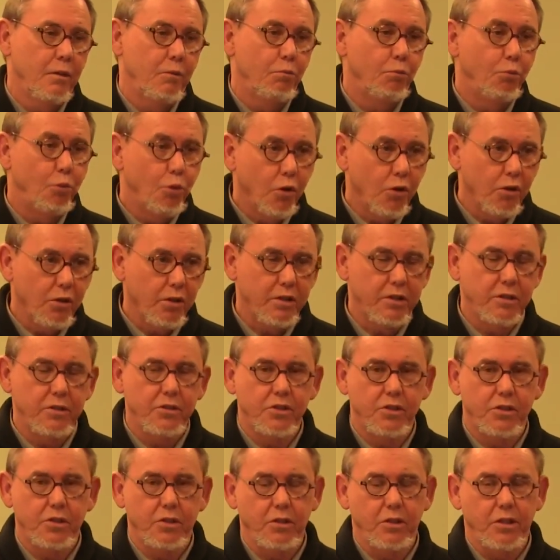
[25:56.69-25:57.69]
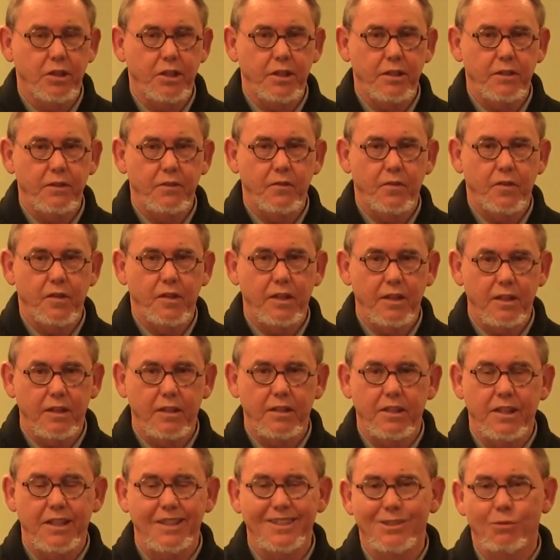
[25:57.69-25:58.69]
More concerning
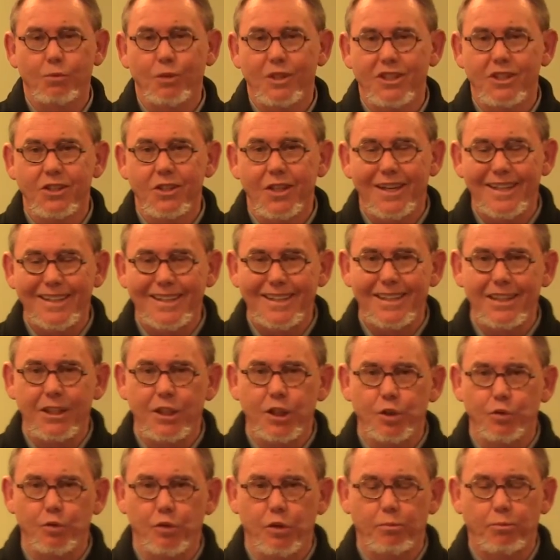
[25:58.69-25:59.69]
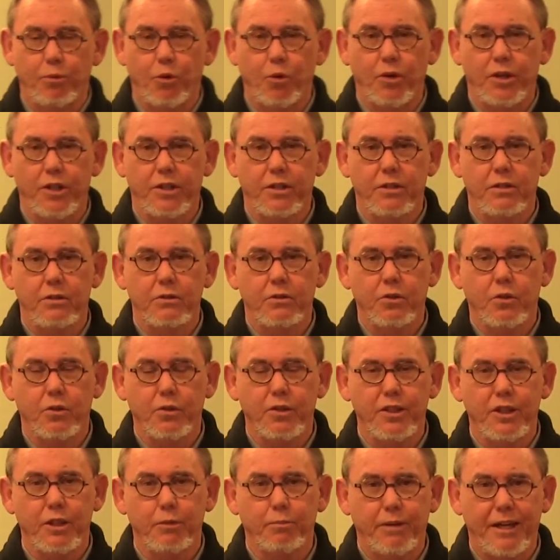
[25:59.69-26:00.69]
is what's not in the report
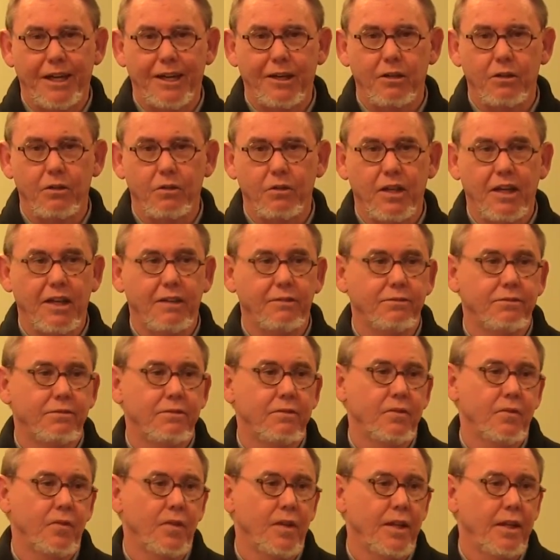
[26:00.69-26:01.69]
or in the paragraph.